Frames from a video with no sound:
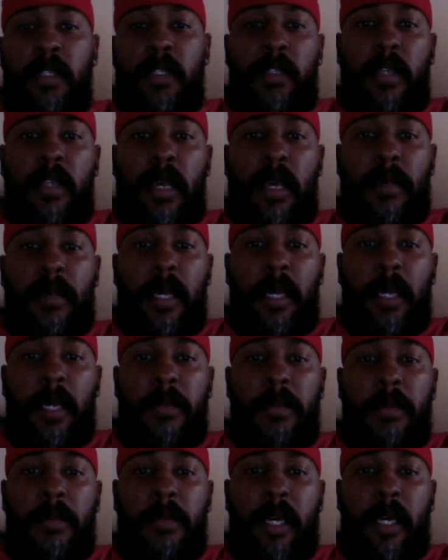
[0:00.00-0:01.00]
I'm hyped
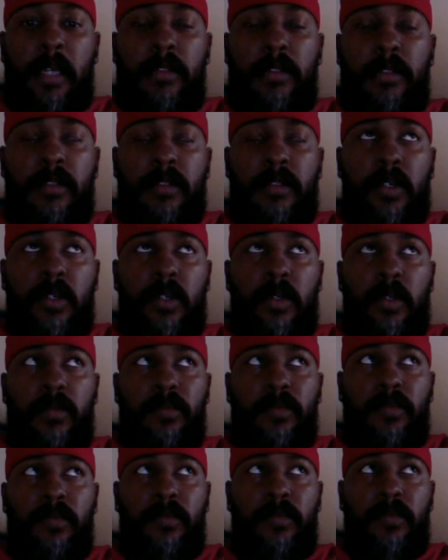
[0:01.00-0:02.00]
about. So
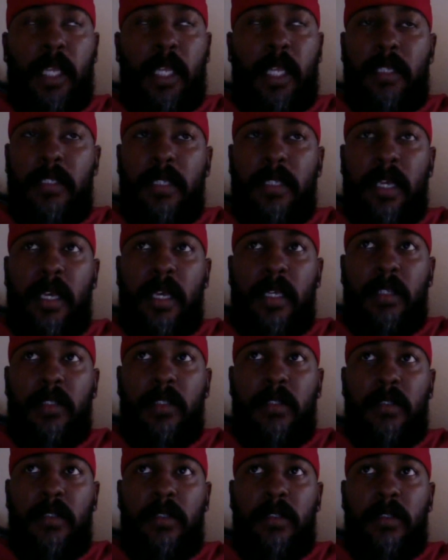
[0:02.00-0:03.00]
Deus
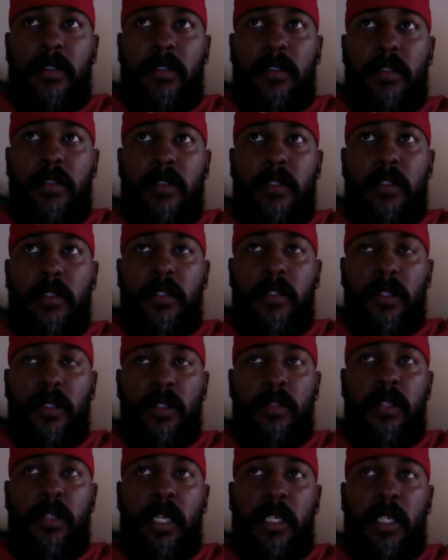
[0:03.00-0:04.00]
Ex, the new
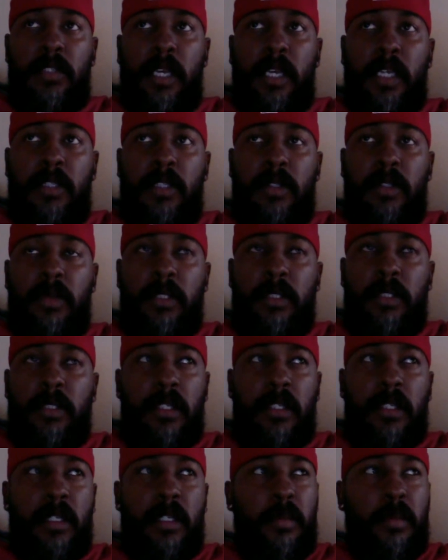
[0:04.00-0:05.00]
Deus Ex, which is
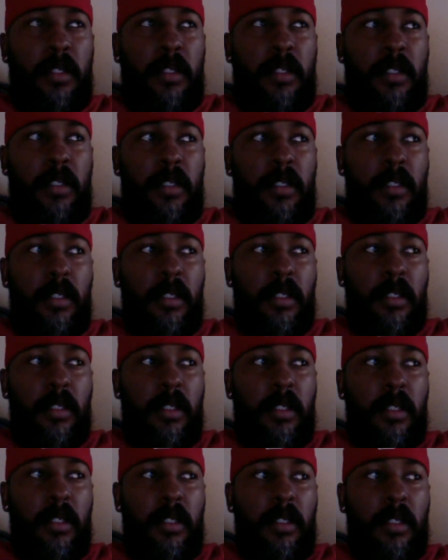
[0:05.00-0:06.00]
going to be,
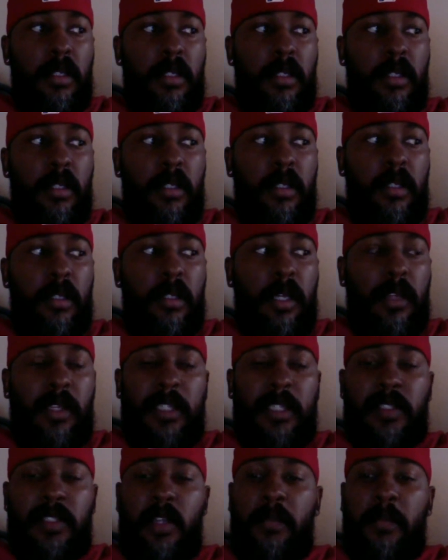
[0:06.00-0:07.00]
I think it's
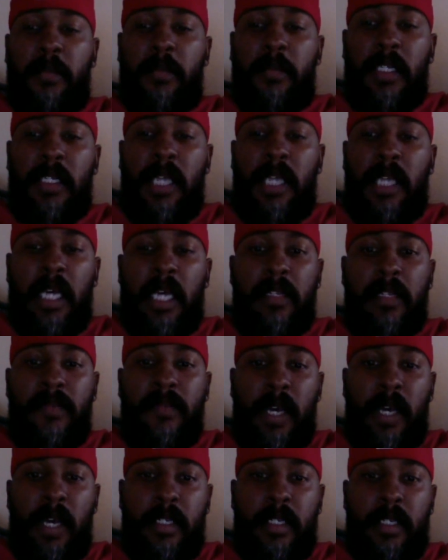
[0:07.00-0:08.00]
called Mankind
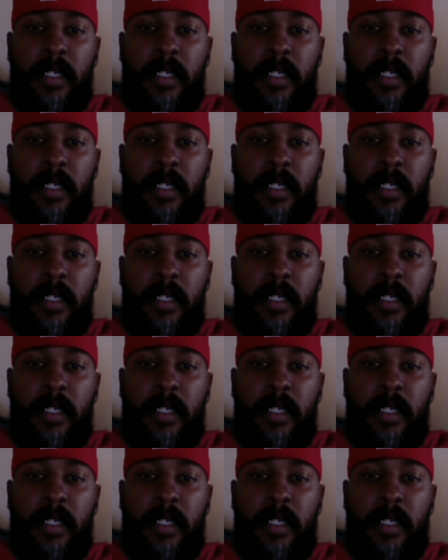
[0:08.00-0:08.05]
Divided.